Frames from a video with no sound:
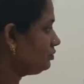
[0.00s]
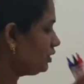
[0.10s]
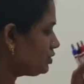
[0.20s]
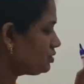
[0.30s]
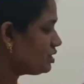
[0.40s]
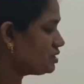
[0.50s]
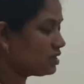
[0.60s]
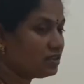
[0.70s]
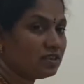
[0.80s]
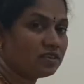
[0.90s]
So these
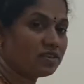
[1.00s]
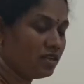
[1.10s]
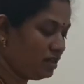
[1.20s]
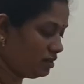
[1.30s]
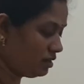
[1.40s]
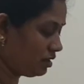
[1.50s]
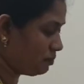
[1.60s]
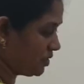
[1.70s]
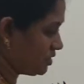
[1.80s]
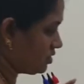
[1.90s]
are the three
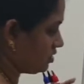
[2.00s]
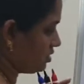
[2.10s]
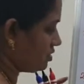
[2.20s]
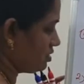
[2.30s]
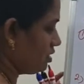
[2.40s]
capacities.